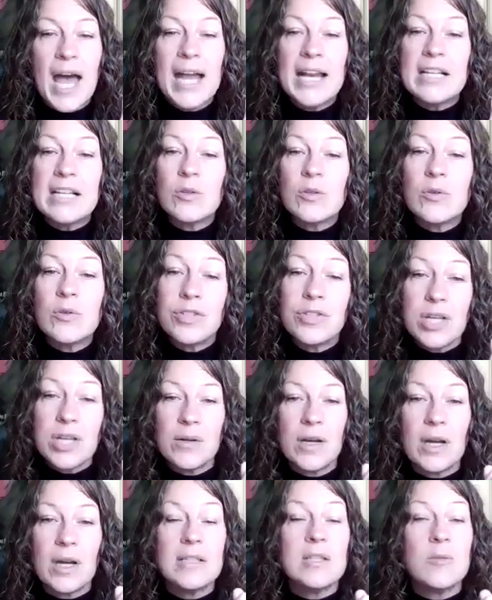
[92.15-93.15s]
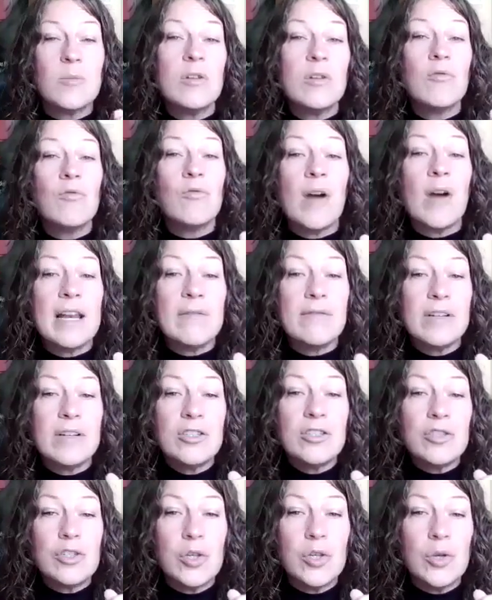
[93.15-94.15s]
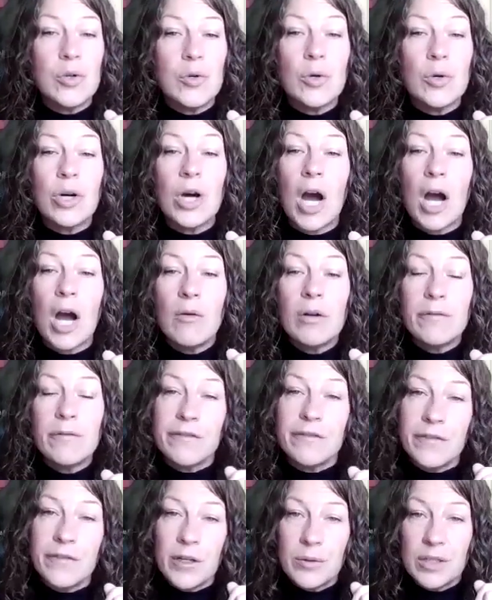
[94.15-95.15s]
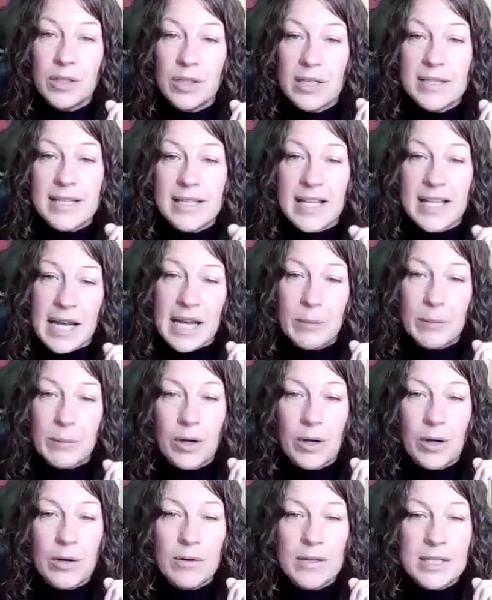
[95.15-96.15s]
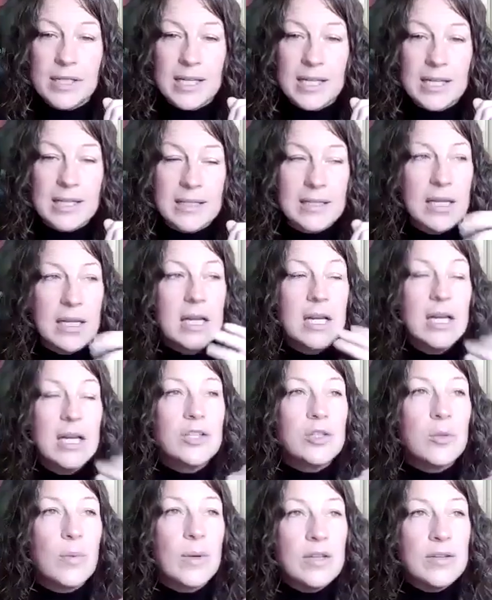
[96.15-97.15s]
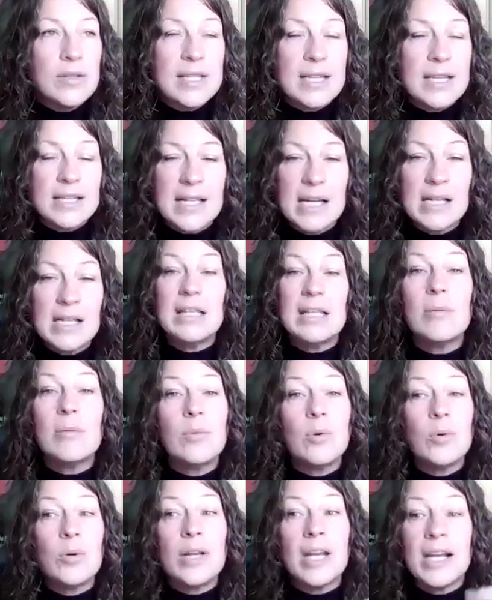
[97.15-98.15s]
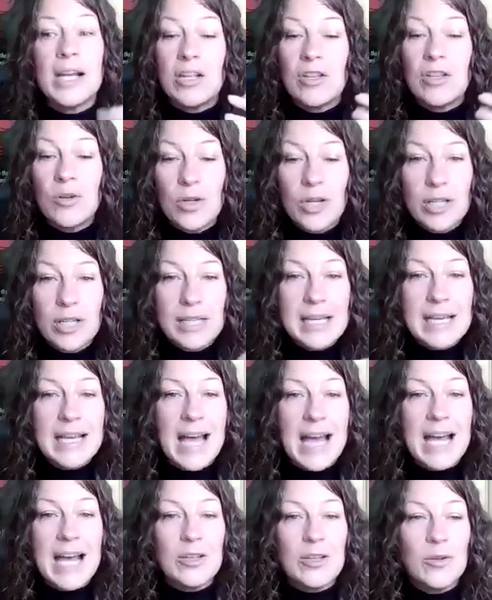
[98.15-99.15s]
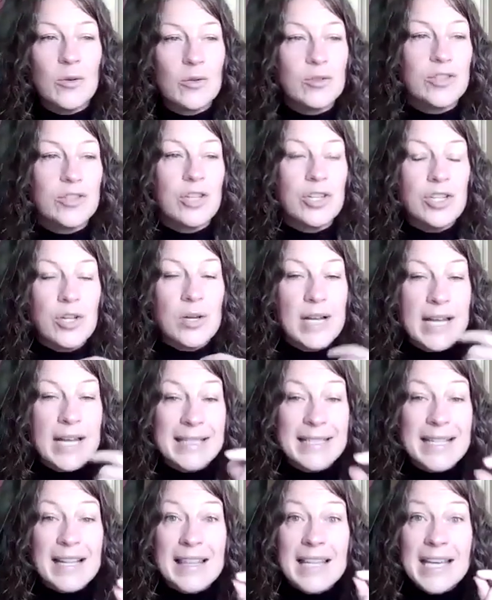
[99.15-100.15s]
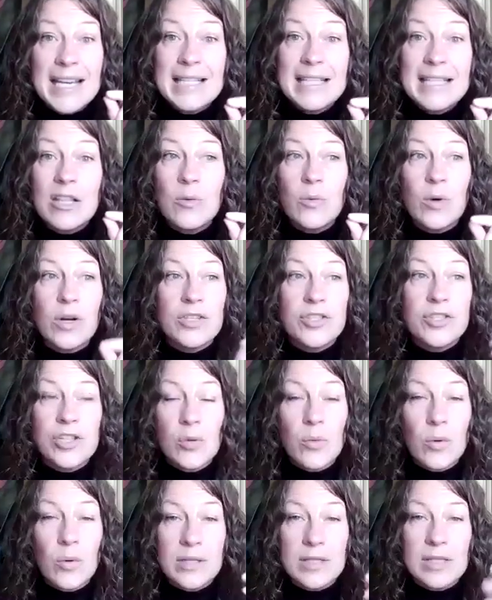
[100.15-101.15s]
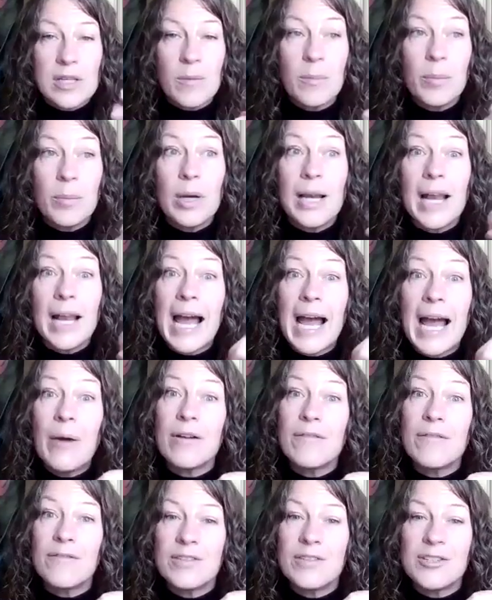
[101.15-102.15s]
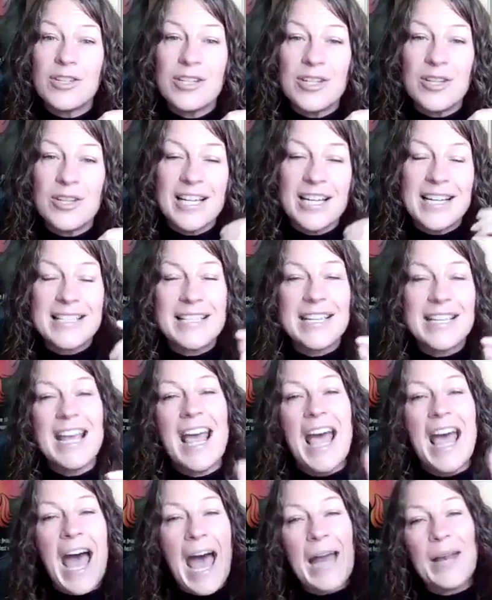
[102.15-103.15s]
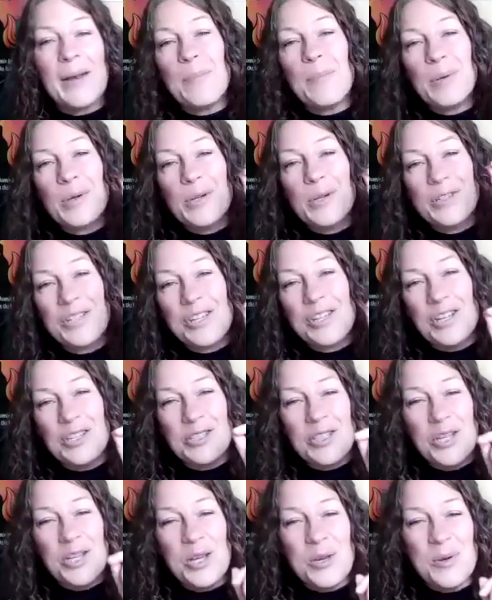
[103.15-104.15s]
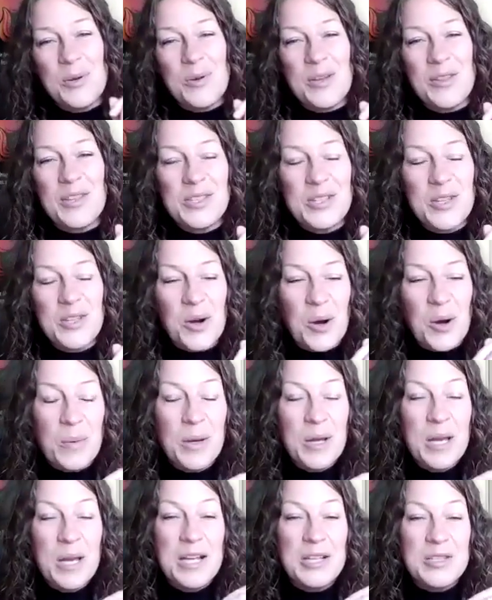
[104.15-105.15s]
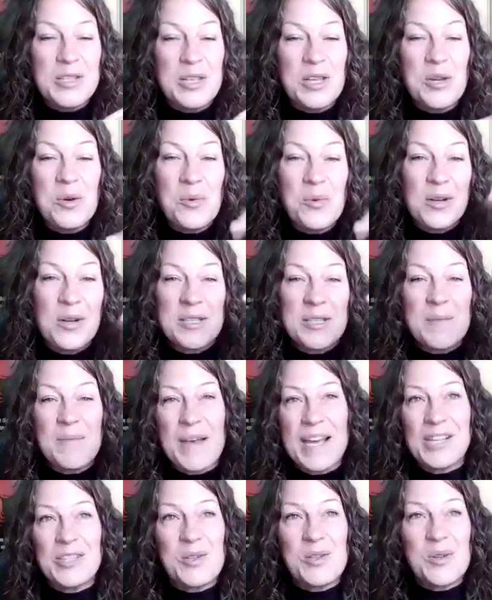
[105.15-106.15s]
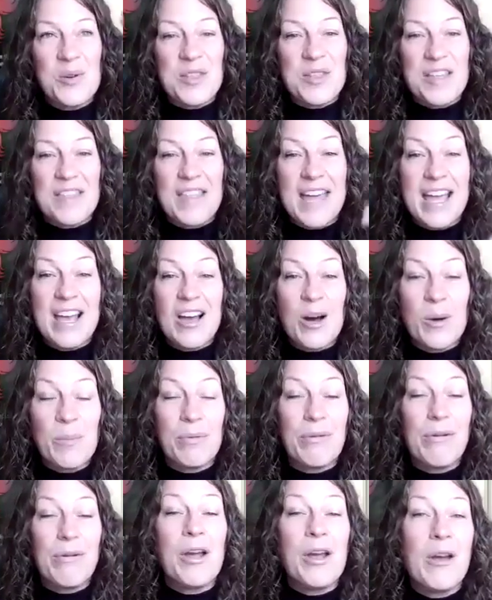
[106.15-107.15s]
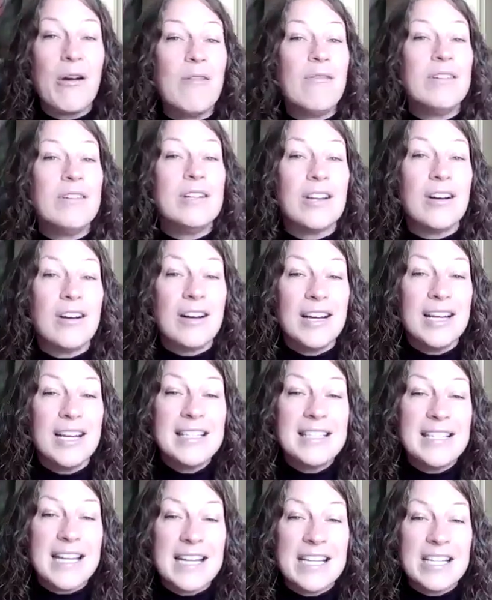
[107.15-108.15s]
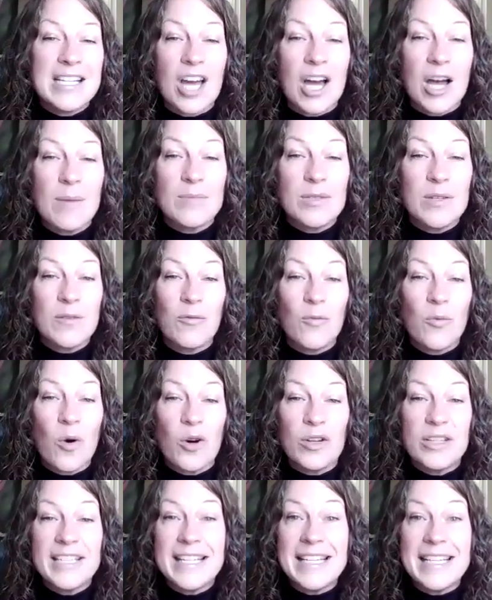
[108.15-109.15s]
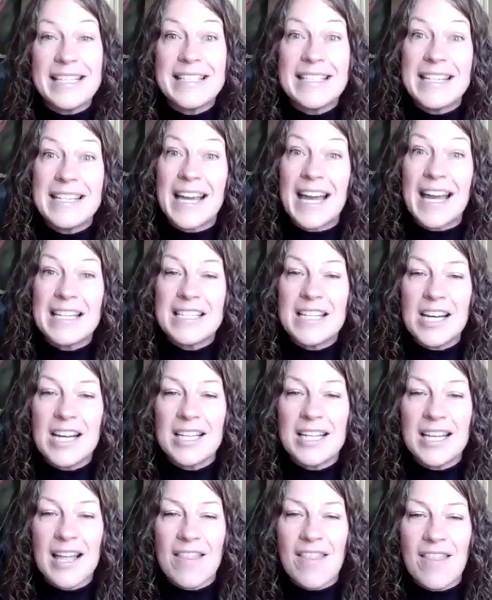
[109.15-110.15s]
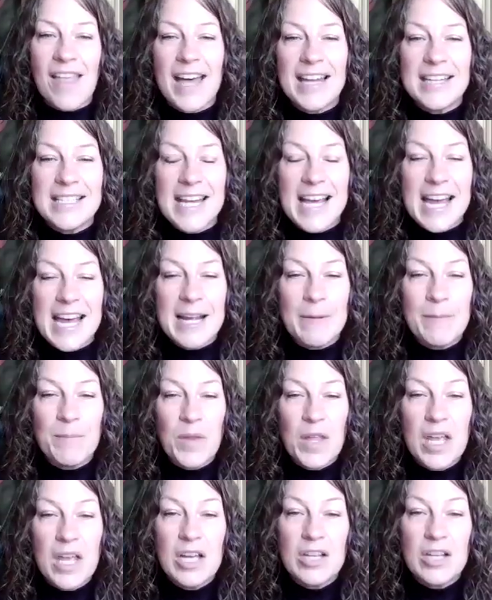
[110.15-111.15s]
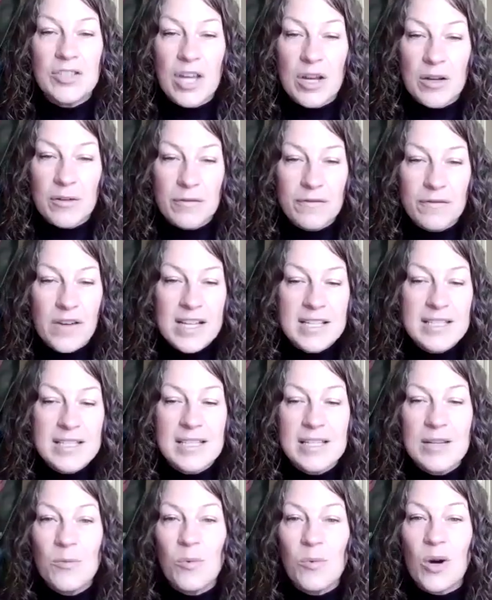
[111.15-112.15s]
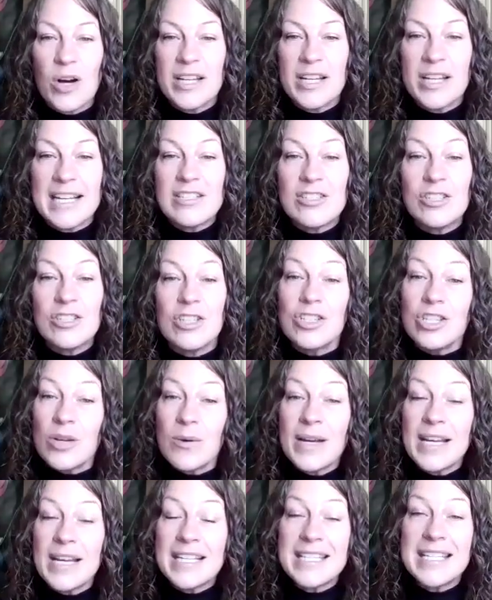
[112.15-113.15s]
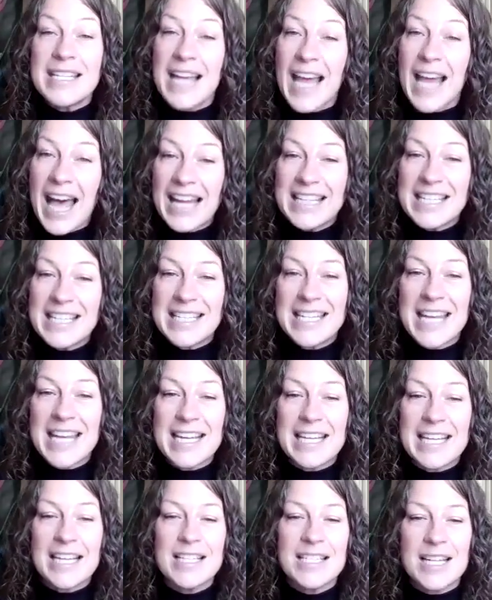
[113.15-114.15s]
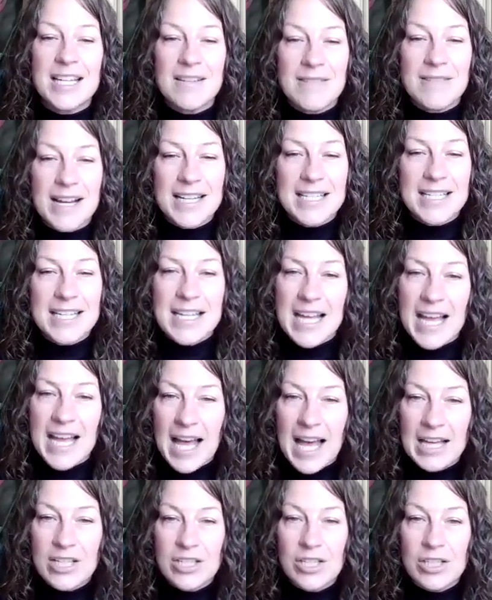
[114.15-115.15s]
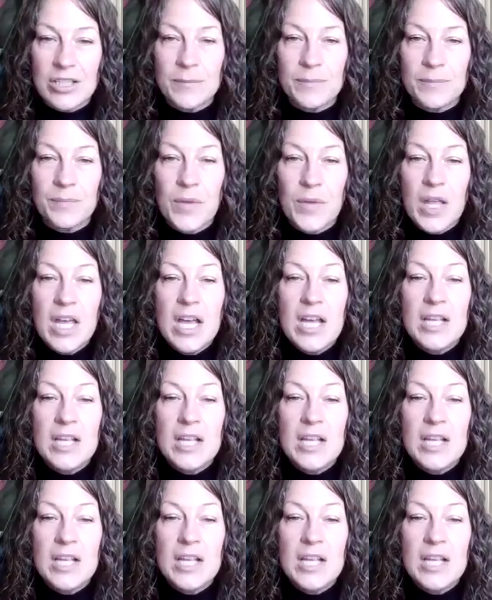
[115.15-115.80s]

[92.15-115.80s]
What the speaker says: And it's also going to be relevant to your current focus and priorities. So when you sit down in the morning and you're looking at your to-do list, these are the ones you want to pull out of the to-do list and push to the top. So you want to make sure that they are prioritized in terms of what needs to get done that day. So first one is to do it and take direct action.